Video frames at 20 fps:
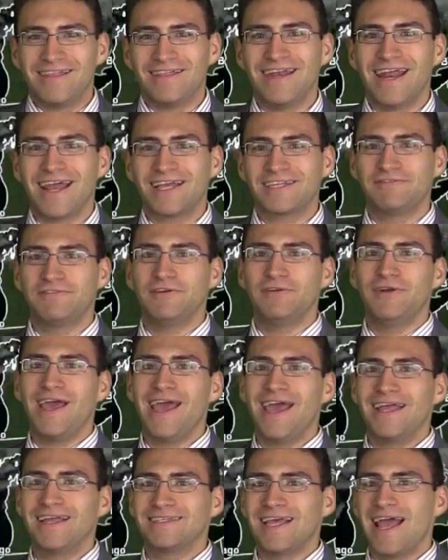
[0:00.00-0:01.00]
the next few
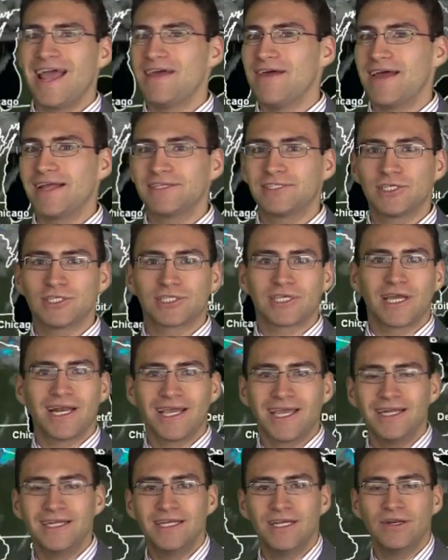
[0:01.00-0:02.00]
days. And that's just going
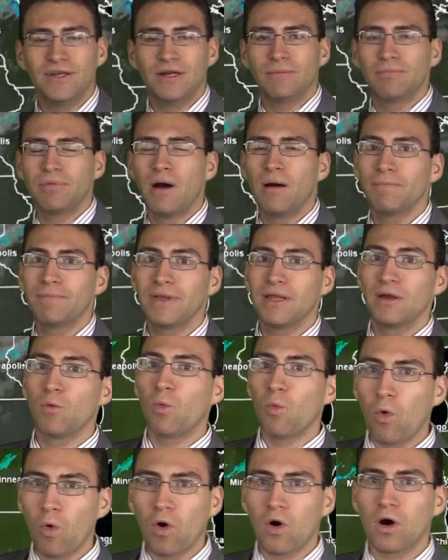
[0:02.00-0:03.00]
to continue to pump
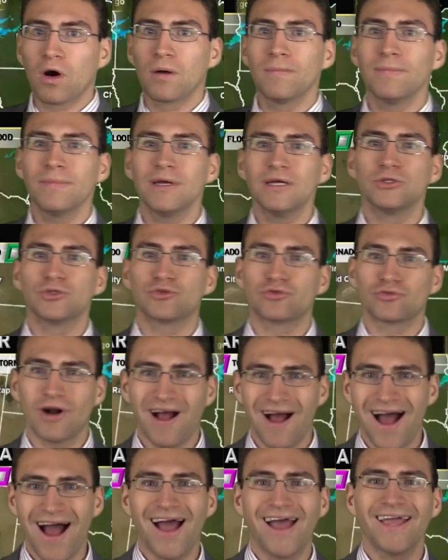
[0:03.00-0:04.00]
in warm,
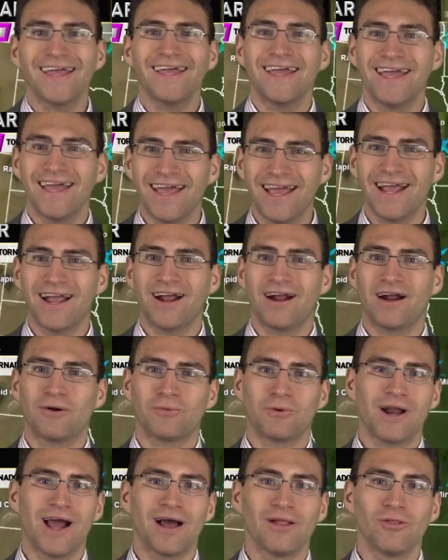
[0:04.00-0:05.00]
dry air.
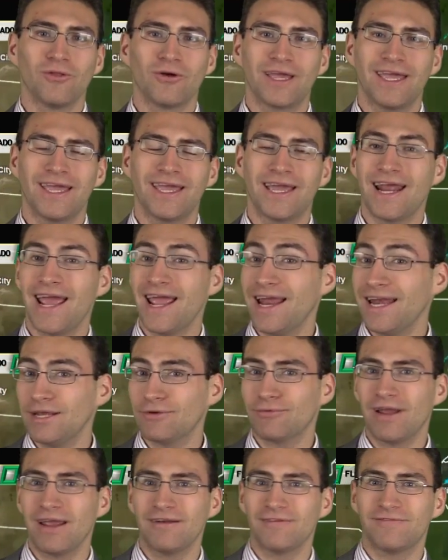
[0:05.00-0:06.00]
We're not looking at any
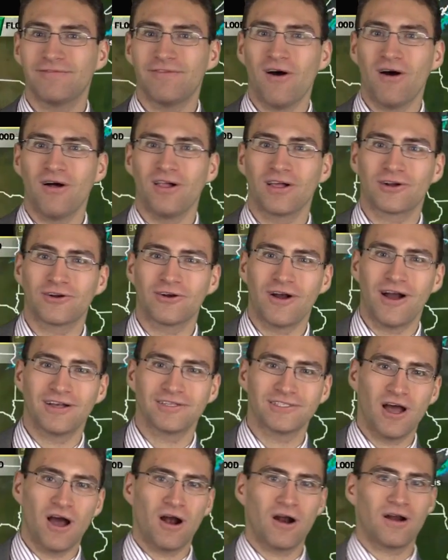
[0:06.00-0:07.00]
rainfall
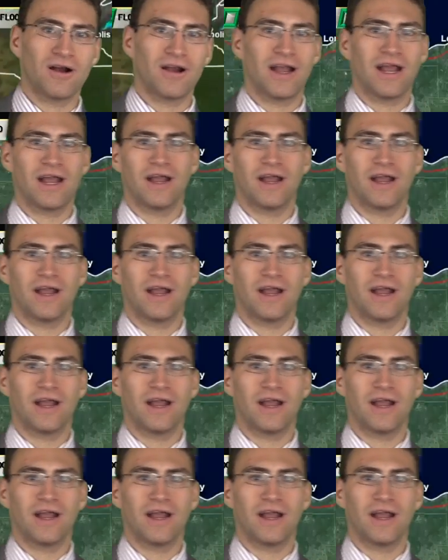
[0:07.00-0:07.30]
across our